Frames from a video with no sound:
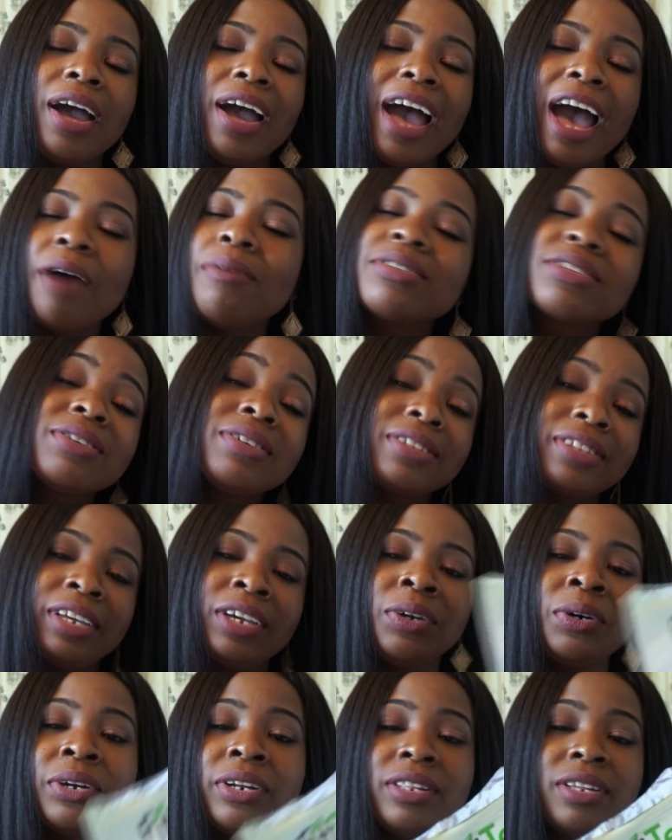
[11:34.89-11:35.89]
I was gonna say
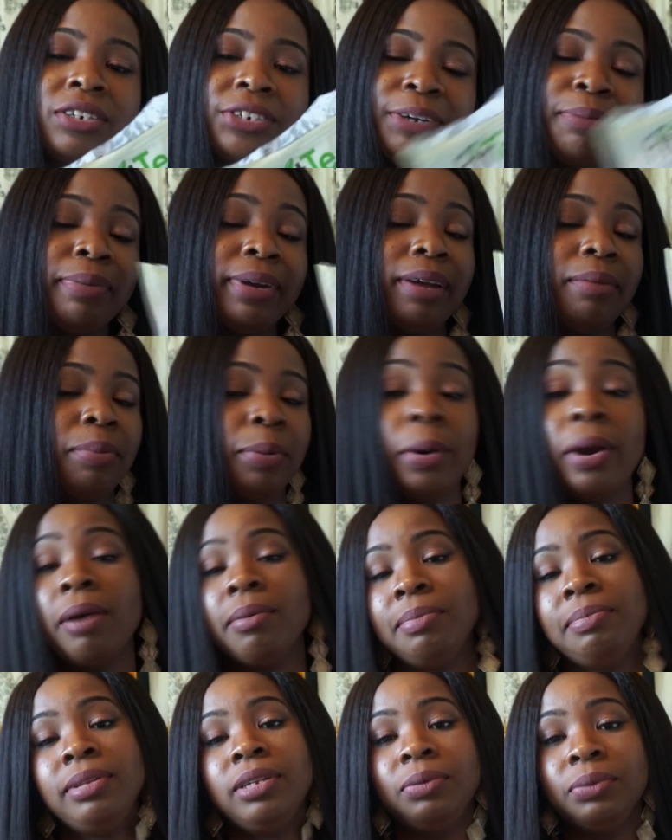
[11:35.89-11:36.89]
go to the gym, but I
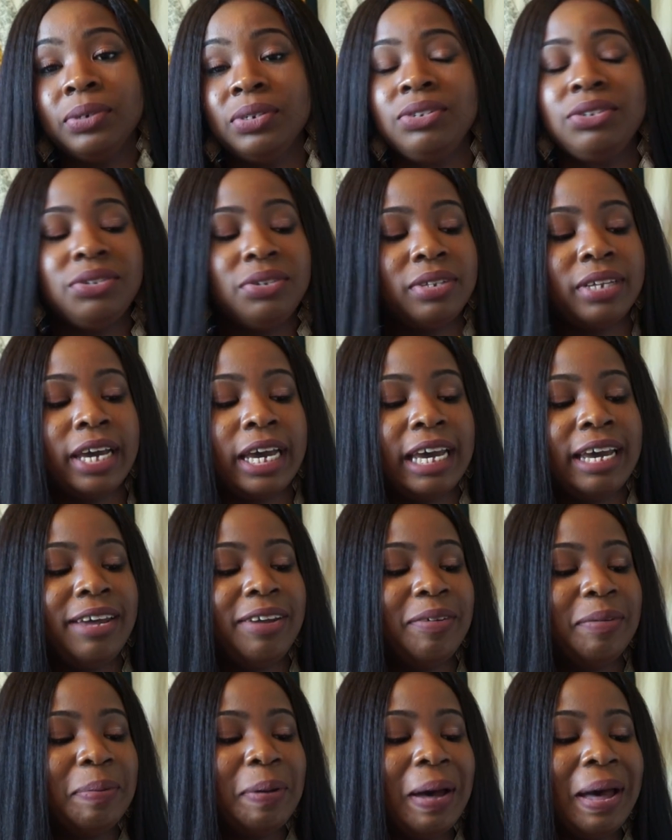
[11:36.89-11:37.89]
probably won't do
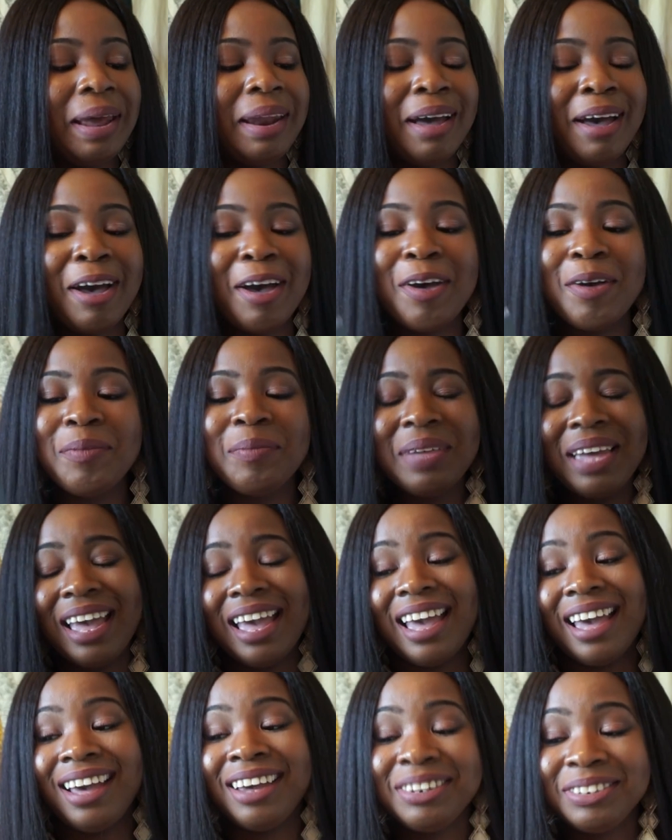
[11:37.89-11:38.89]
that. But I
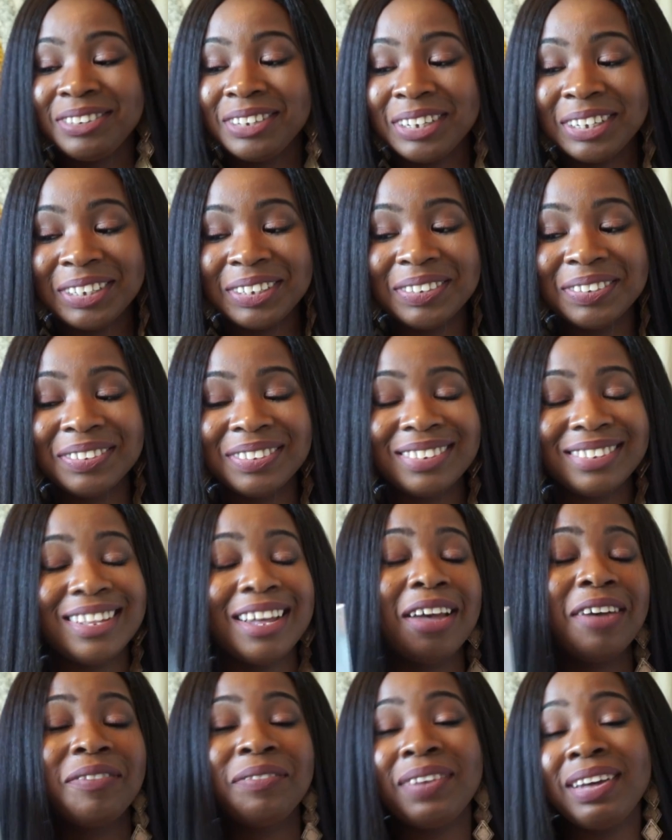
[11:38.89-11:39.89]
don't know.
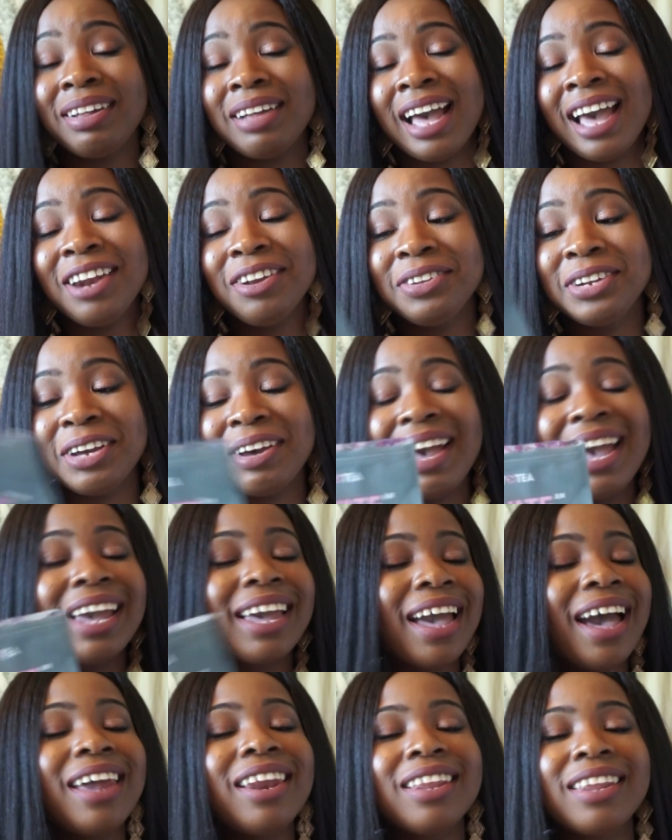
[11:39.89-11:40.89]
But I don't know. I
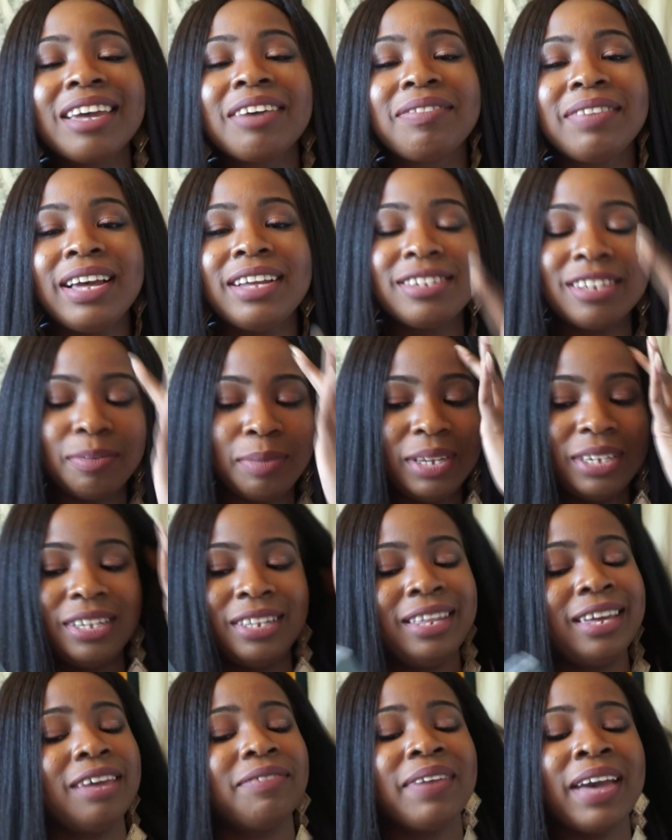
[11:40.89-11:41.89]
kind of like flat tummy tea.
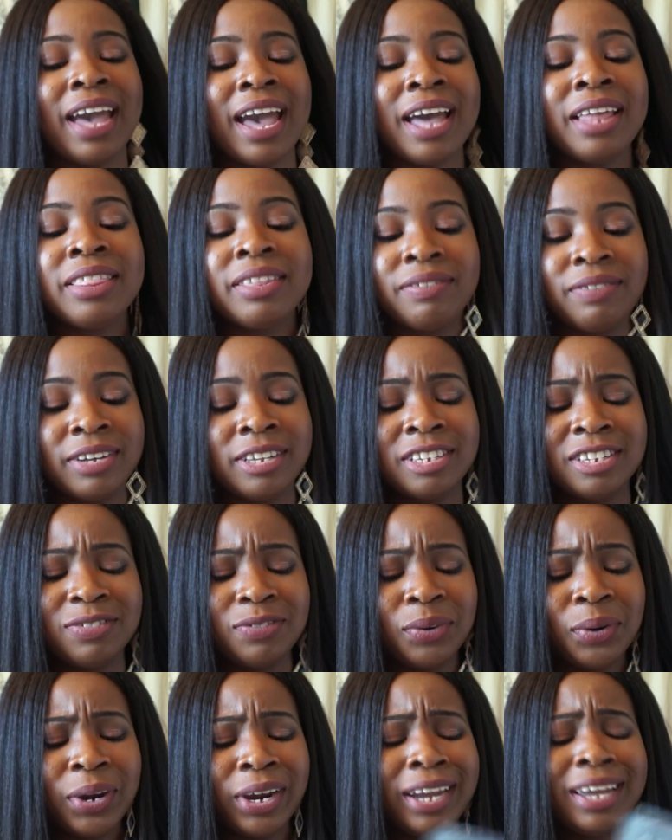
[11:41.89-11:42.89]
Like if I had the funds
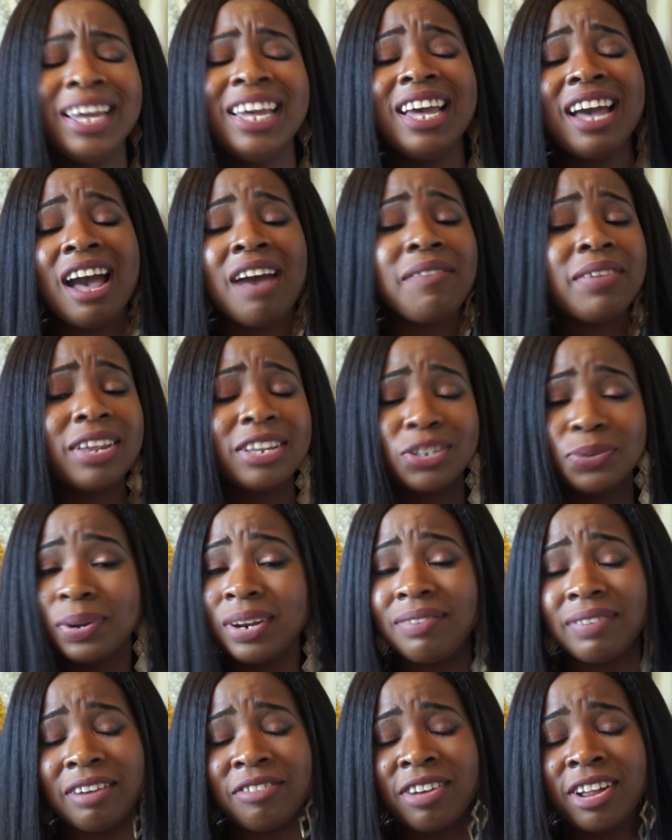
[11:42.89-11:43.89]
for it, I feel like
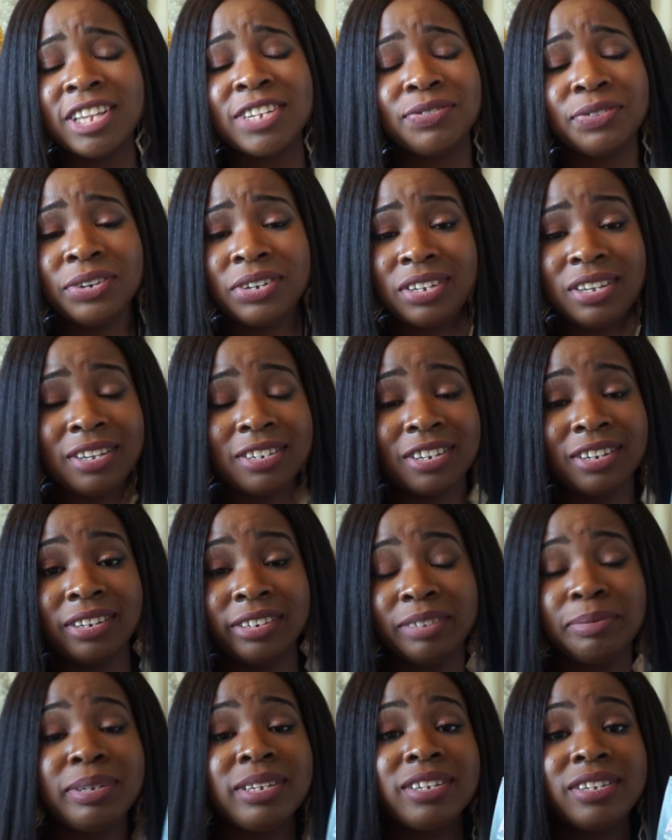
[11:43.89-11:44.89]
$25 for a tea is a
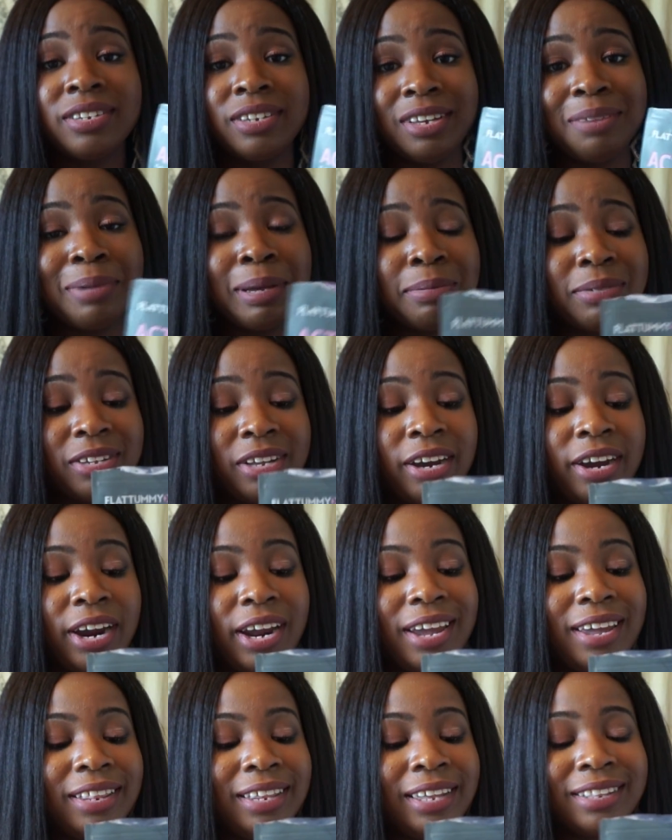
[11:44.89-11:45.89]
little bit steep. I'm
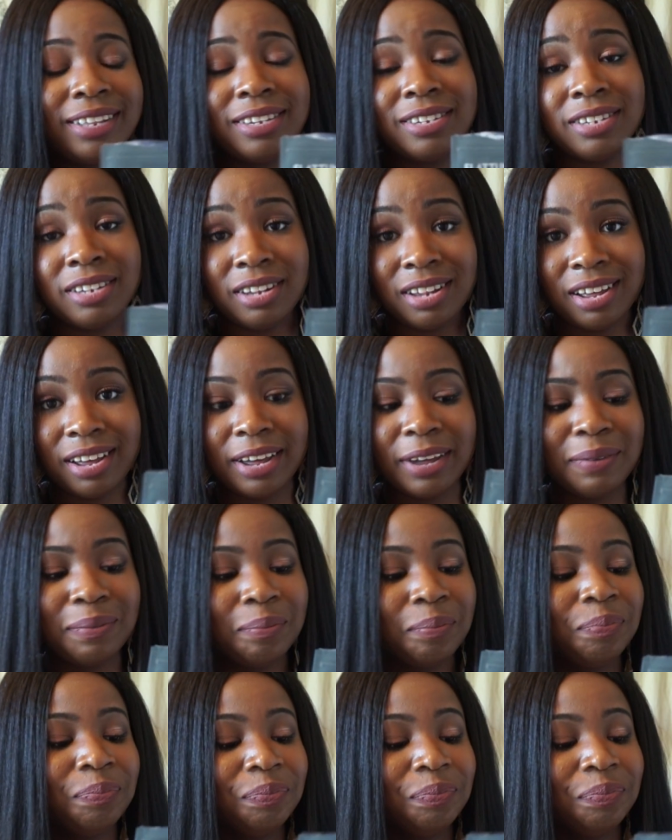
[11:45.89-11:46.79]
sorry. Like that's a lot.